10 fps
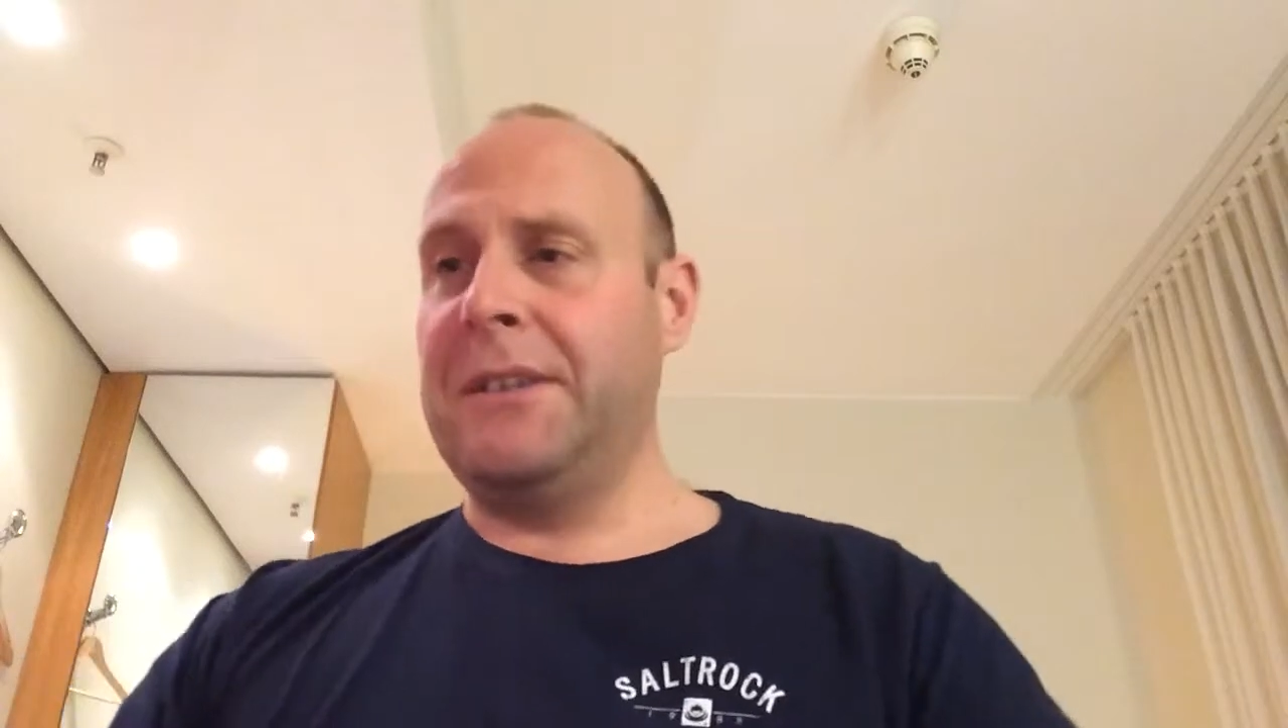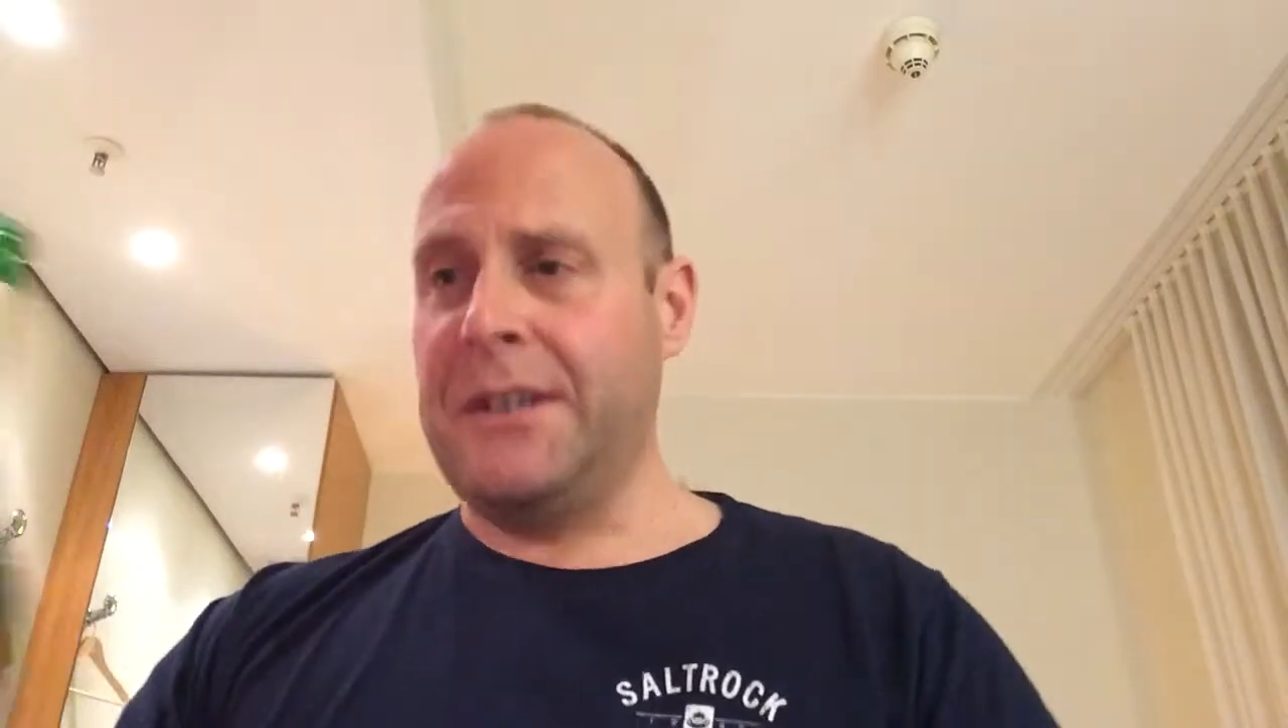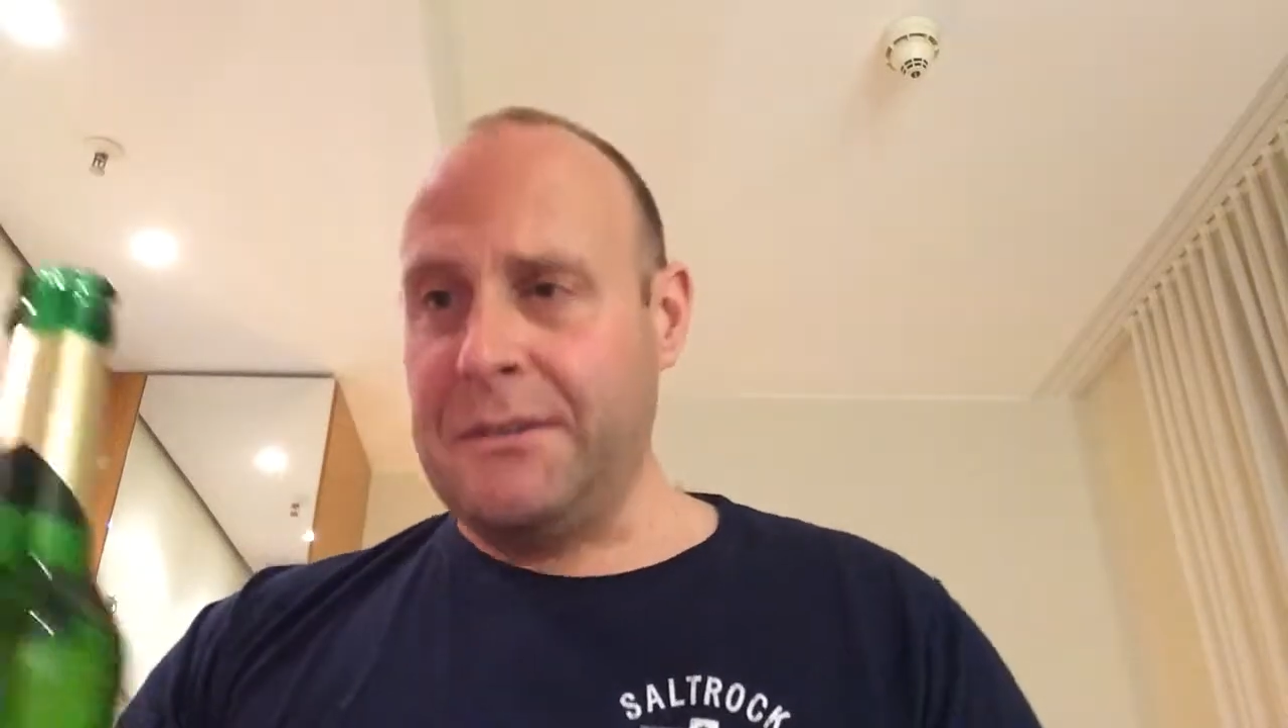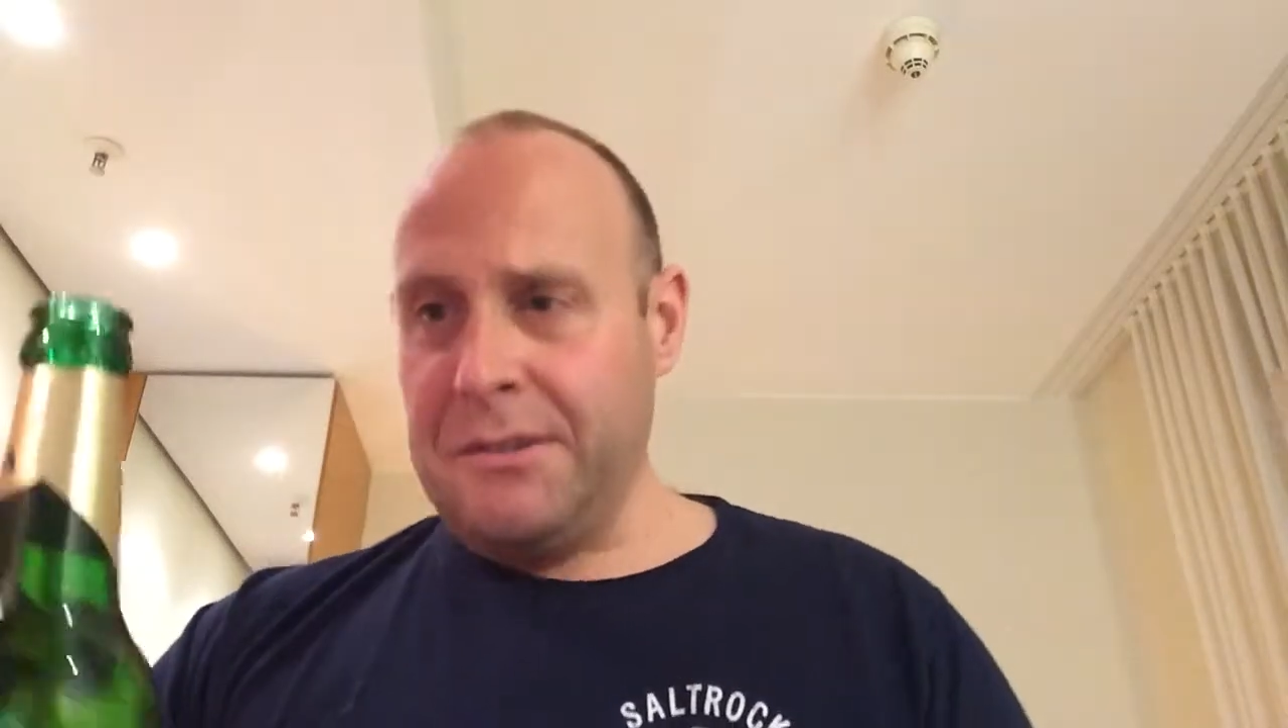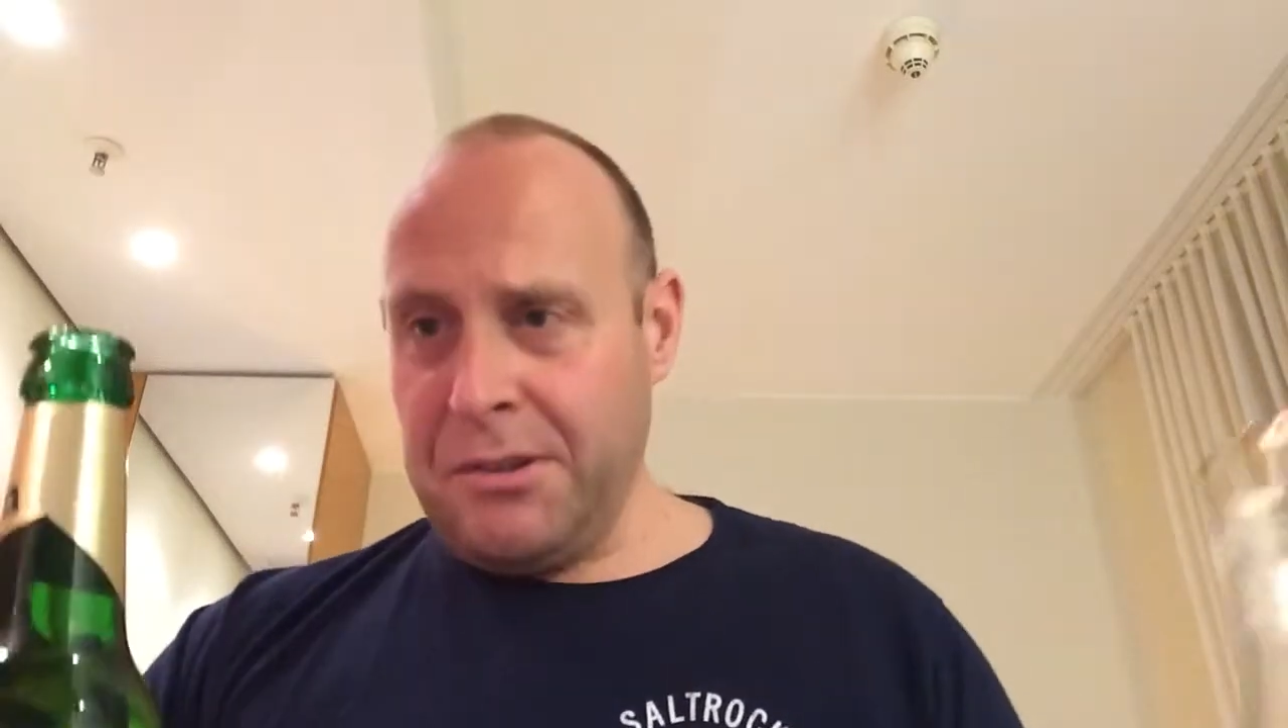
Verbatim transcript: Right,